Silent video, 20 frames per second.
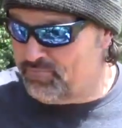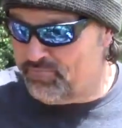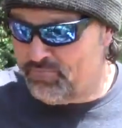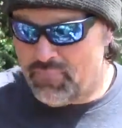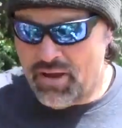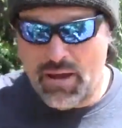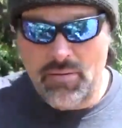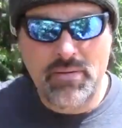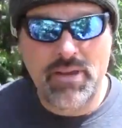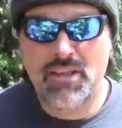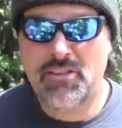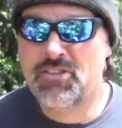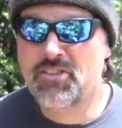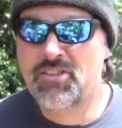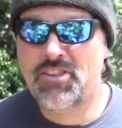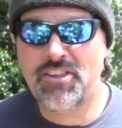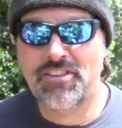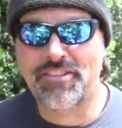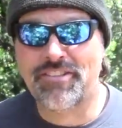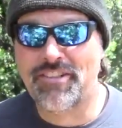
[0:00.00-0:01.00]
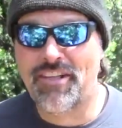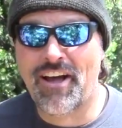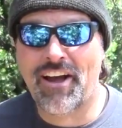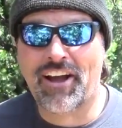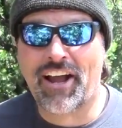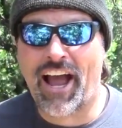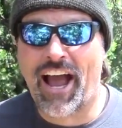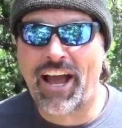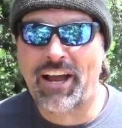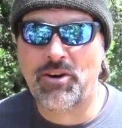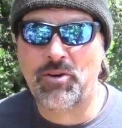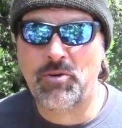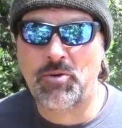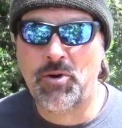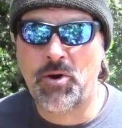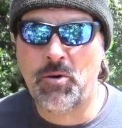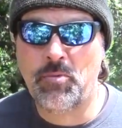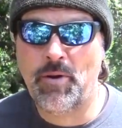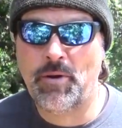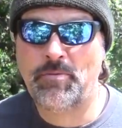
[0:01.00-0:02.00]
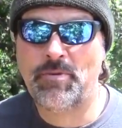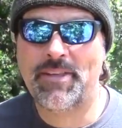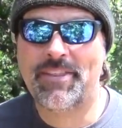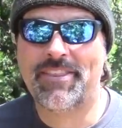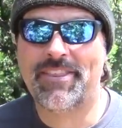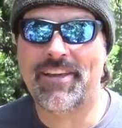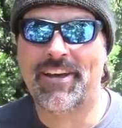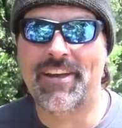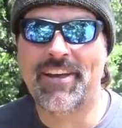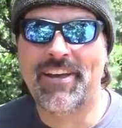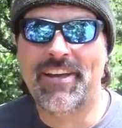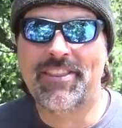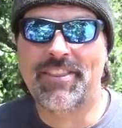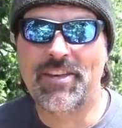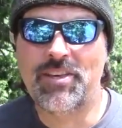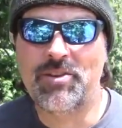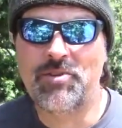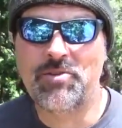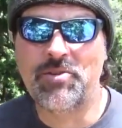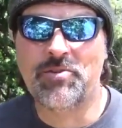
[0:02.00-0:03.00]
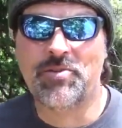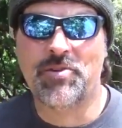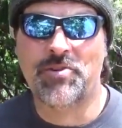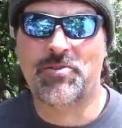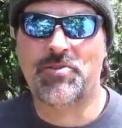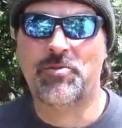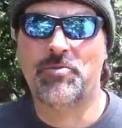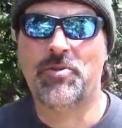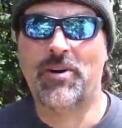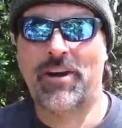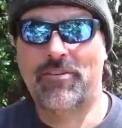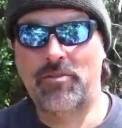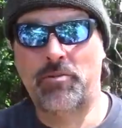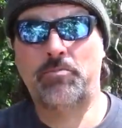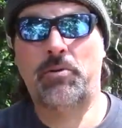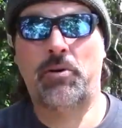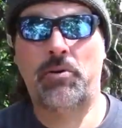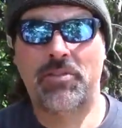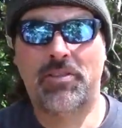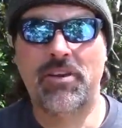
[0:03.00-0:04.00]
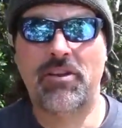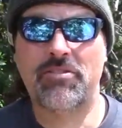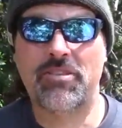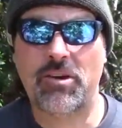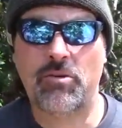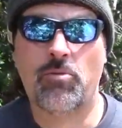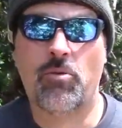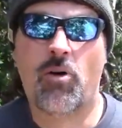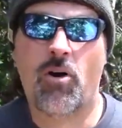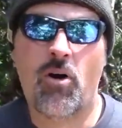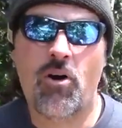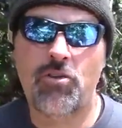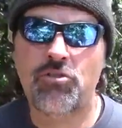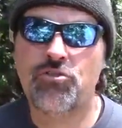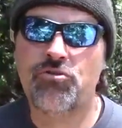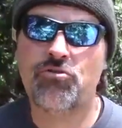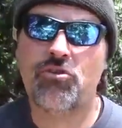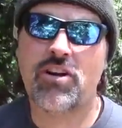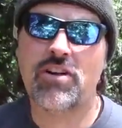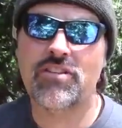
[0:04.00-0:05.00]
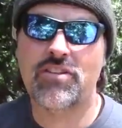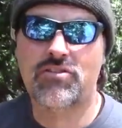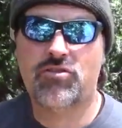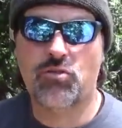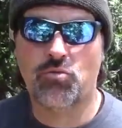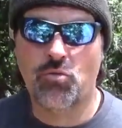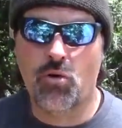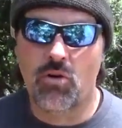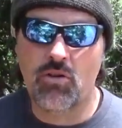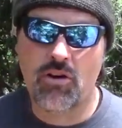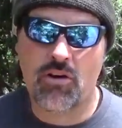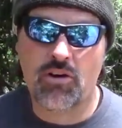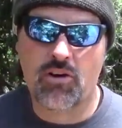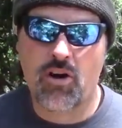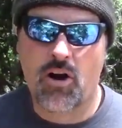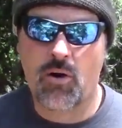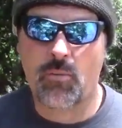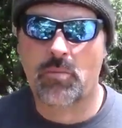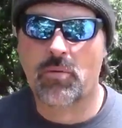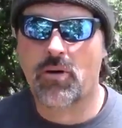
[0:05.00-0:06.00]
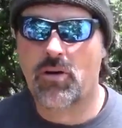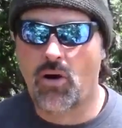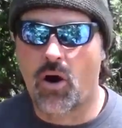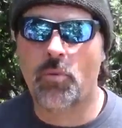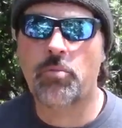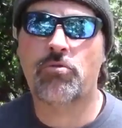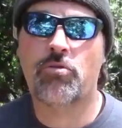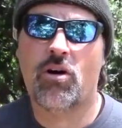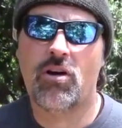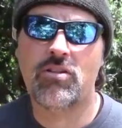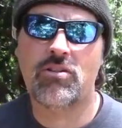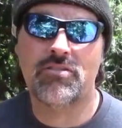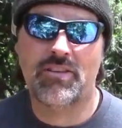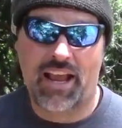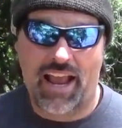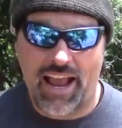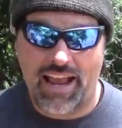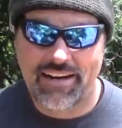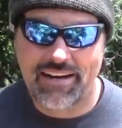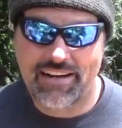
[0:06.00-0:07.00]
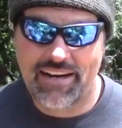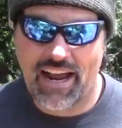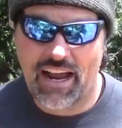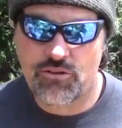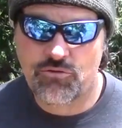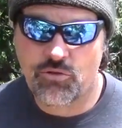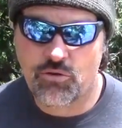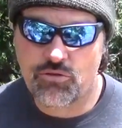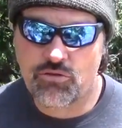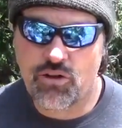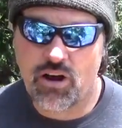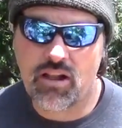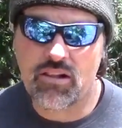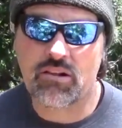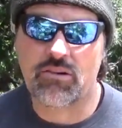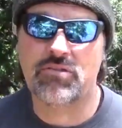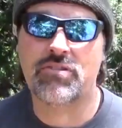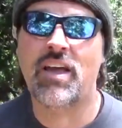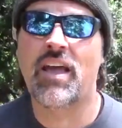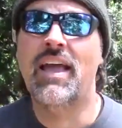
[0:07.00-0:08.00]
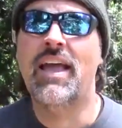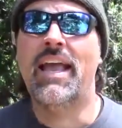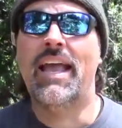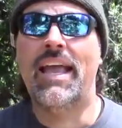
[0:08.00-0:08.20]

maybe it's just luck. I don't know. Maybe it's the, the universe or whatever. But it sounds like we're all struggling to roll our gulp, gulp crawlers and the natural crawlers.